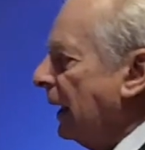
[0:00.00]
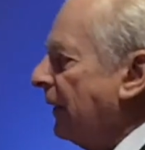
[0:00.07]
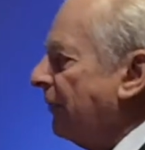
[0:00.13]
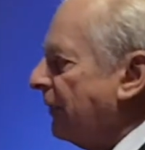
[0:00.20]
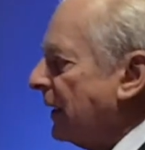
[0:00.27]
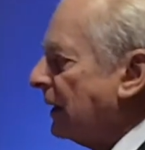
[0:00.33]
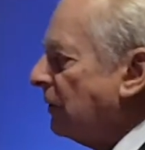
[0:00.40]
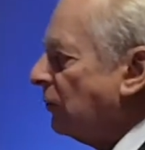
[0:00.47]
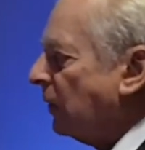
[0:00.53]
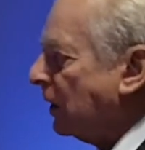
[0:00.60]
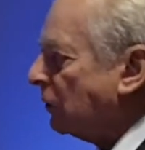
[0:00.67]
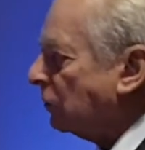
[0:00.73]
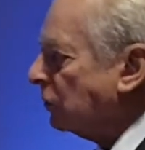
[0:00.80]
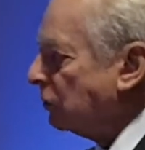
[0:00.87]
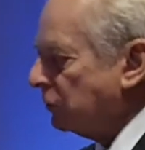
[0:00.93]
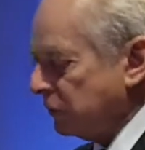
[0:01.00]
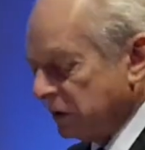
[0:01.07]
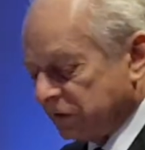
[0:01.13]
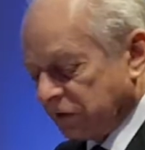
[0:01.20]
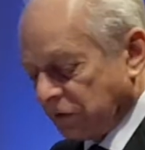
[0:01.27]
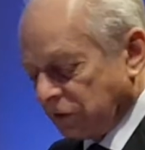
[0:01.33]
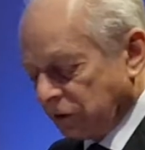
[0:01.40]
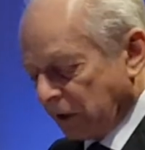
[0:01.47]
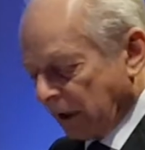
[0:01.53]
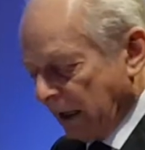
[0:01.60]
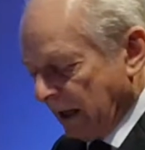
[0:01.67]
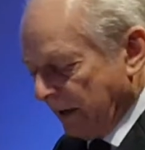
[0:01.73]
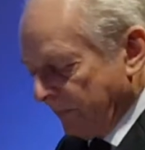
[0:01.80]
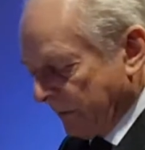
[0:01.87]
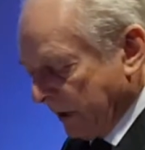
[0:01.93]
and then we could do the
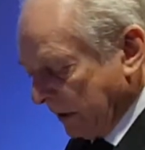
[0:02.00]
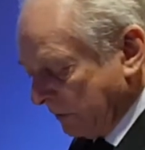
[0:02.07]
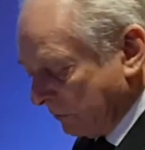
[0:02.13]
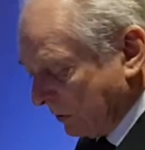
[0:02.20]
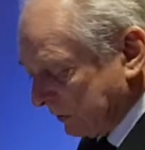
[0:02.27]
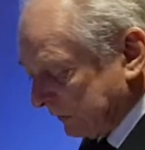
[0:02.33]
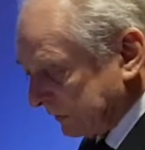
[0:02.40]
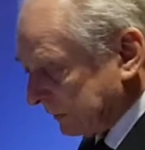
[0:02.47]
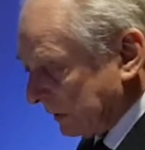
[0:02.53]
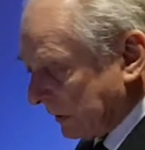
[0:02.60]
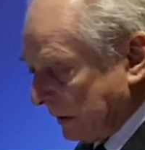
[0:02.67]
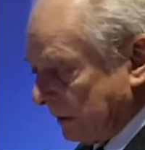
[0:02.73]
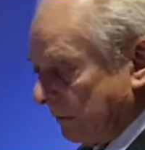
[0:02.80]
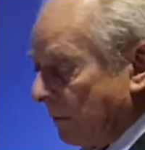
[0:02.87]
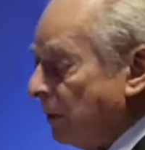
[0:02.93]
surgery. It was a